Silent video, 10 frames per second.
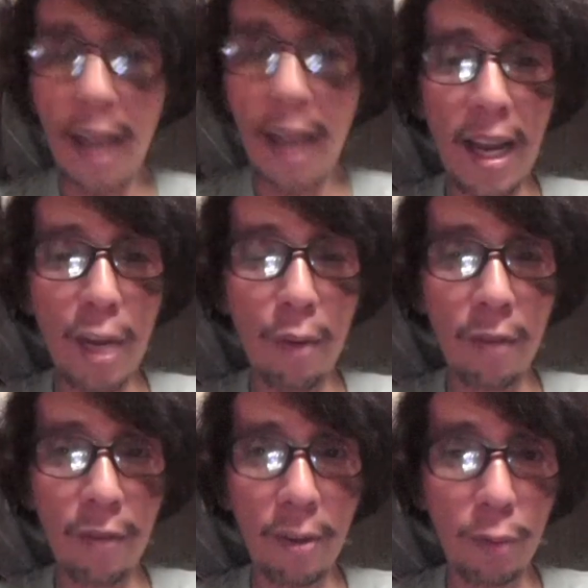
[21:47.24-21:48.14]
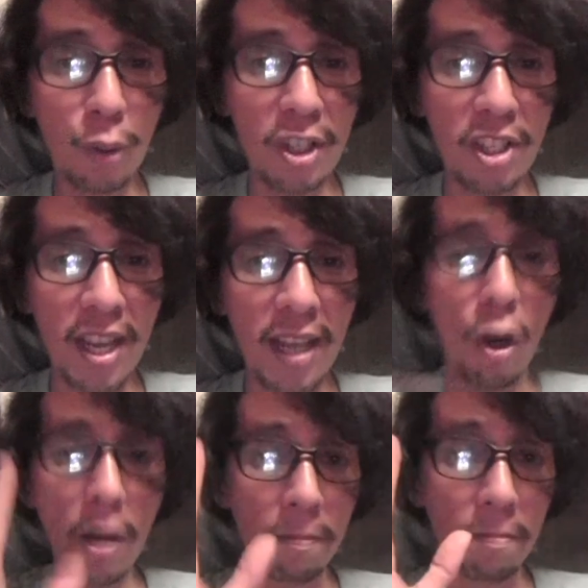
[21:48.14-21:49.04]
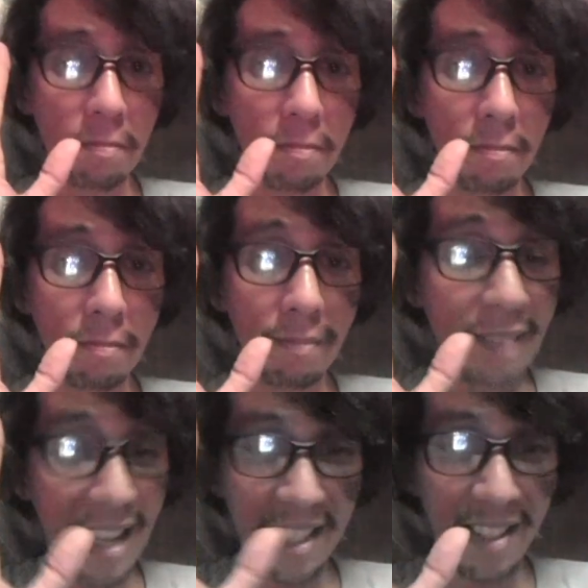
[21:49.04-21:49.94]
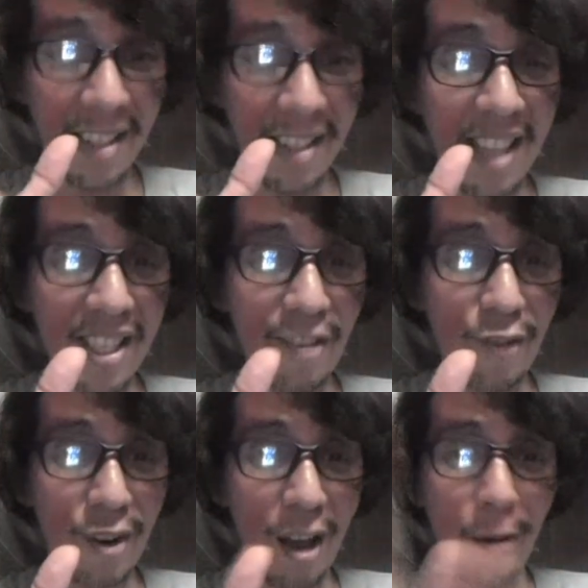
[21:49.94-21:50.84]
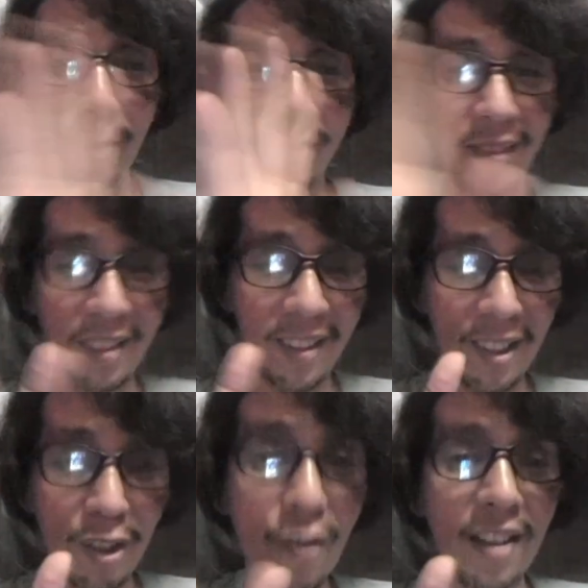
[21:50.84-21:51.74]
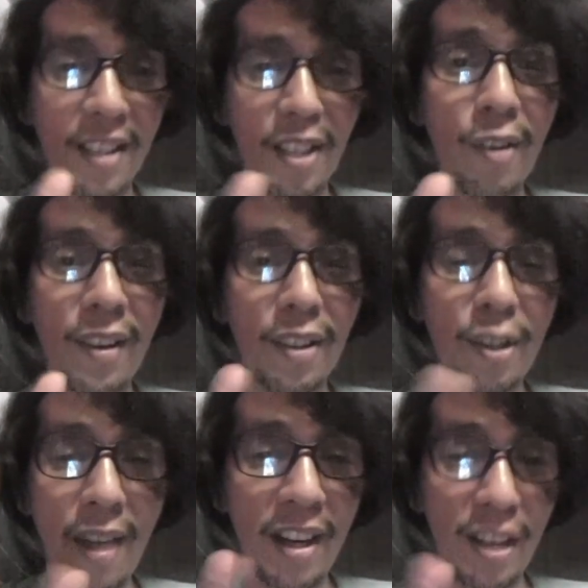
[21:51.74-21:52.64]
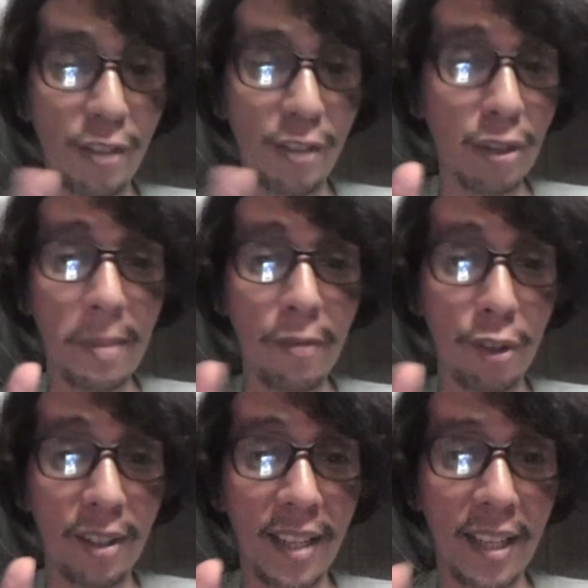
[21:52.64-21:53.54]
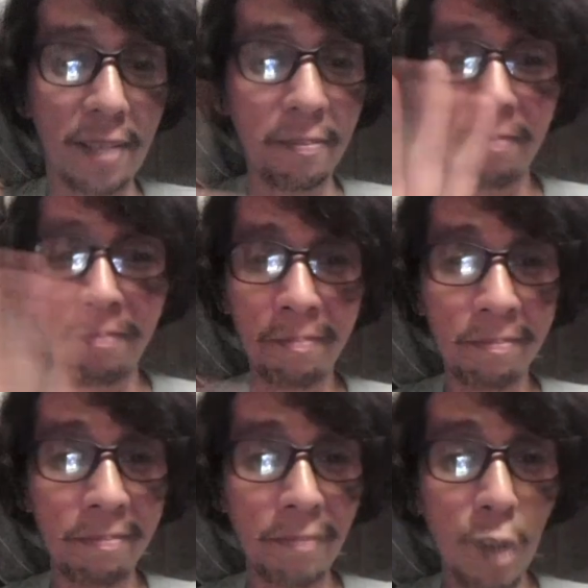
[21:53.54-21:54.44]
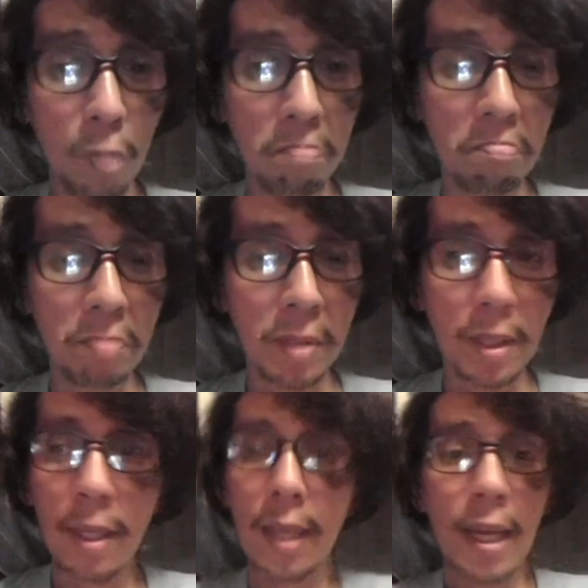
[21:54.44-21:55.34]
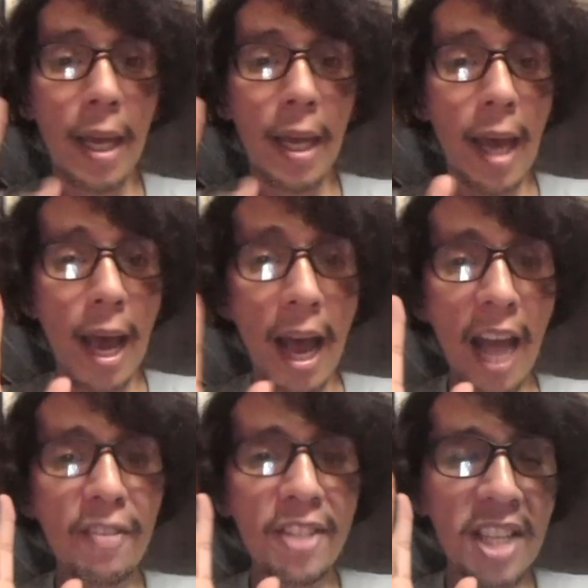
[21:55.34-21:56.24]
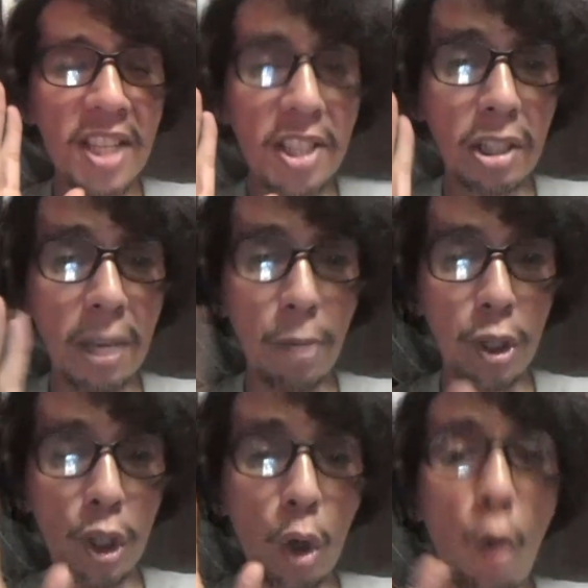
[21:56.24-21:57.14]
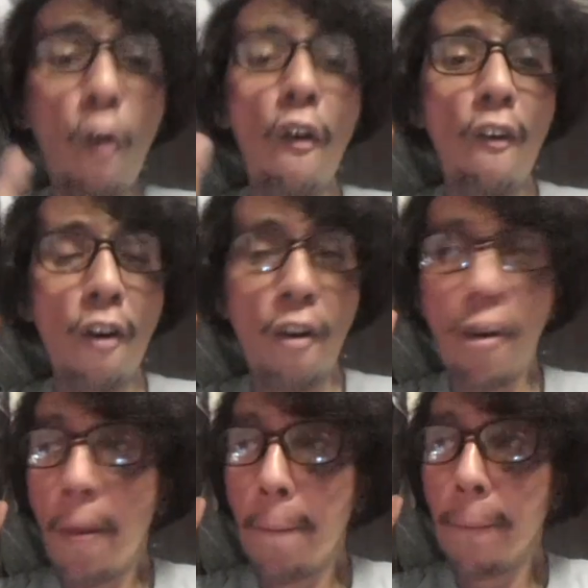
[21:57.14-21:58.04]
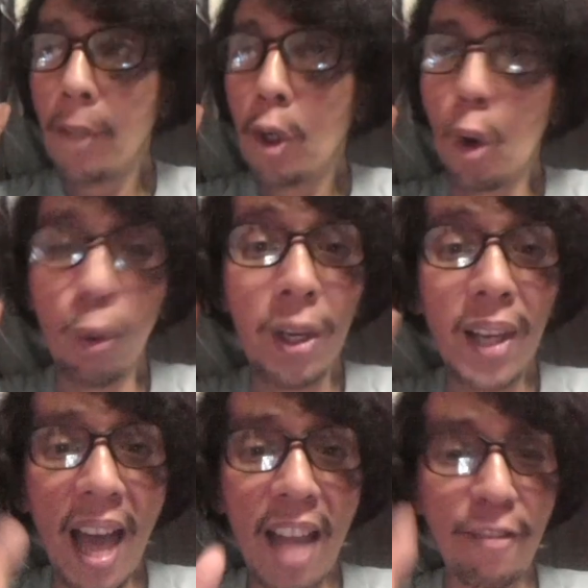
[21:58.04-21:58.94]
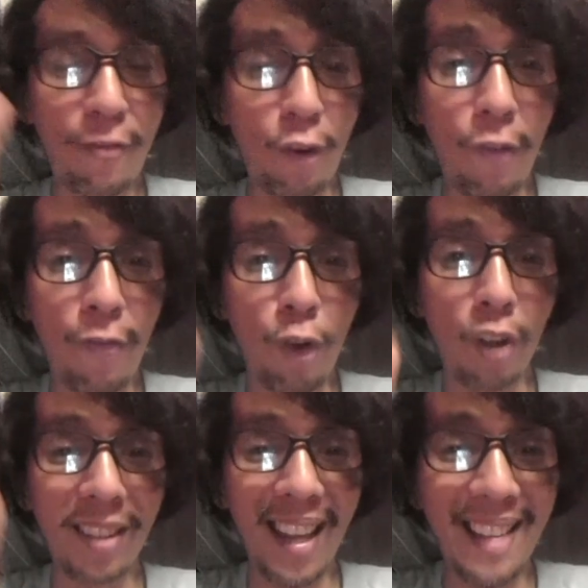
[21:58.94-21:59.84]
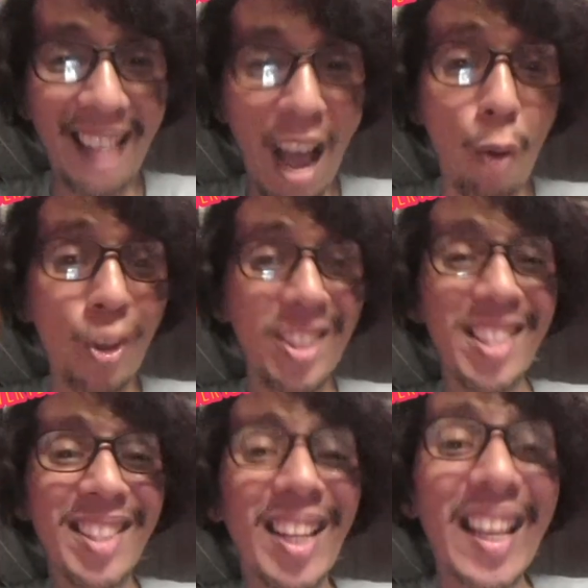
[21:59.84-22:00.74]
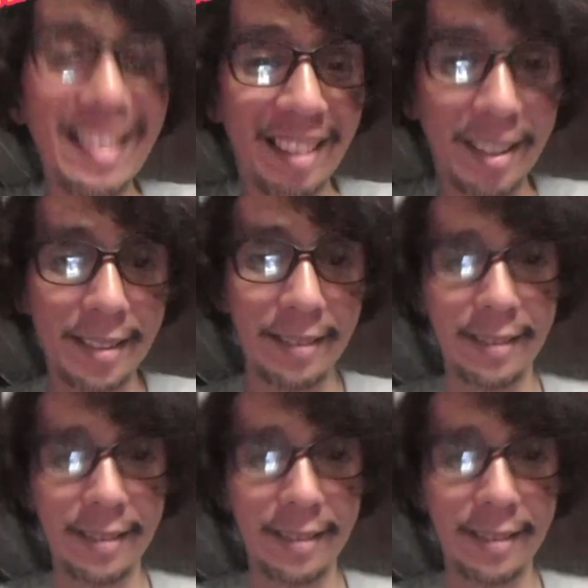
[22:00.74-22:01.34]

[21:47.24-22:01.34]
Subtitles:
anyone from Twitch saying, "Oh, that's it for now. You've had enough streaming for the day." Nope. I've seen streamers go live for 48 hours straight.